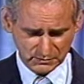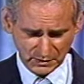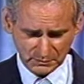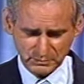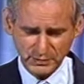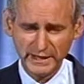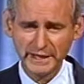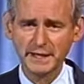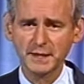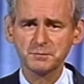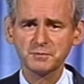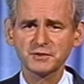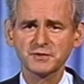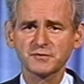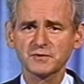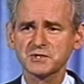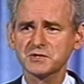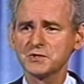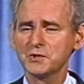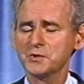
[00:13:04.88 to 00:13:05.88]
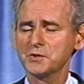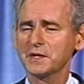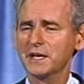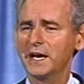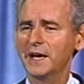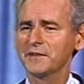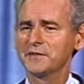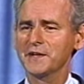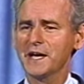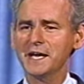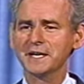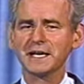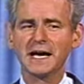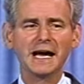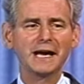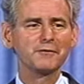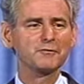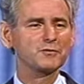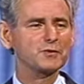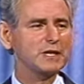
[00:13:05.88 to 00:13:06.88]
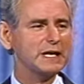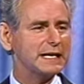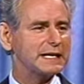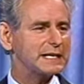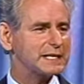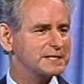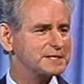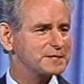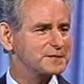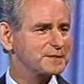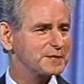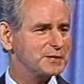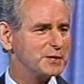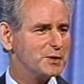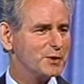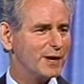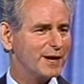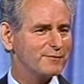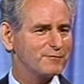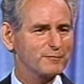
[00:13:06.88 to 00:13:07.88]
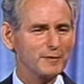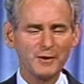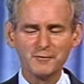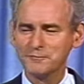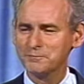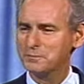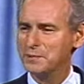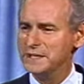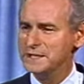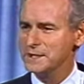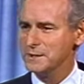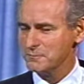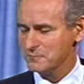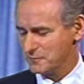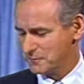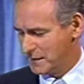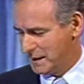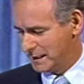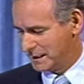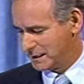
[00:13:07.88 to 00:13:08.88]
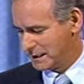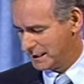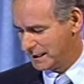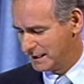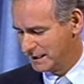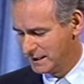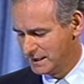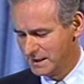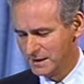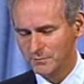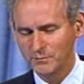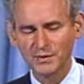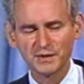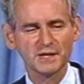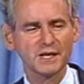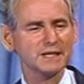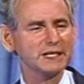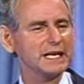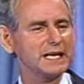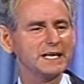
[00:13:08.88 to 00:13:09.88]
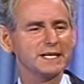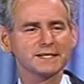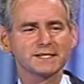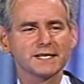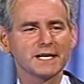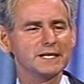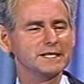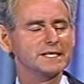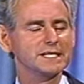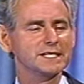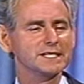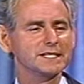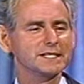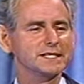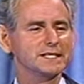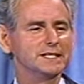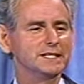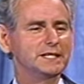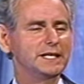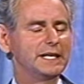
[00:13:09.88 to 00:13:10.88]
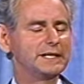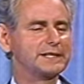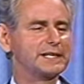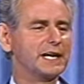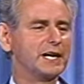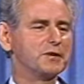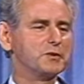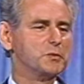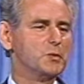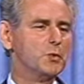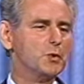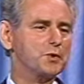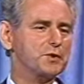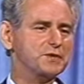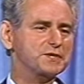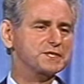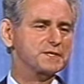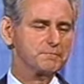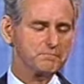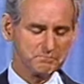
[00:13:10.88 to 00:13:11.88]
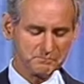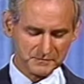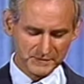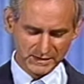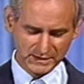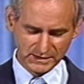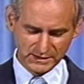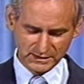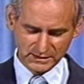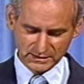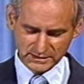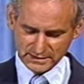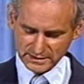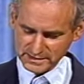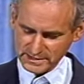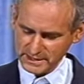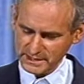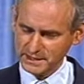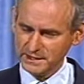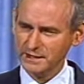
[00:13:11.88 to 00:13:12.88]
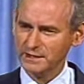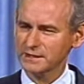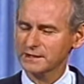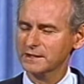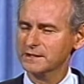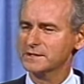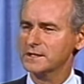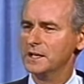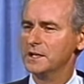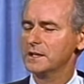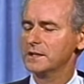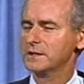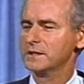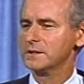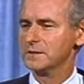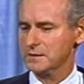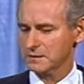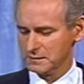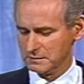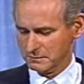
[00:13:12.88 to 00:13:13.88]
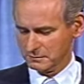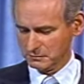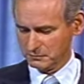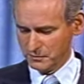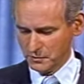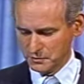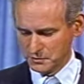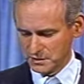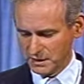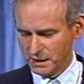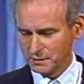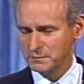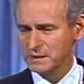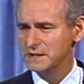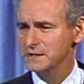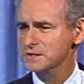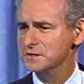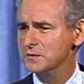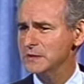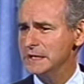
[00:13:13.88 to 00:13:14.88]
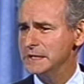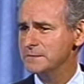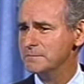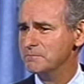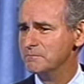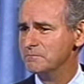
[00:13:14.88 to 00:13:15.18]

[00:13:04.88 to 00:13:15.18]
more pineapples were stolen. I thought, I've got it. You know, I've, I've beat him finally. But alas, I didn't. It got worse. You see, the dog ruined our ministry.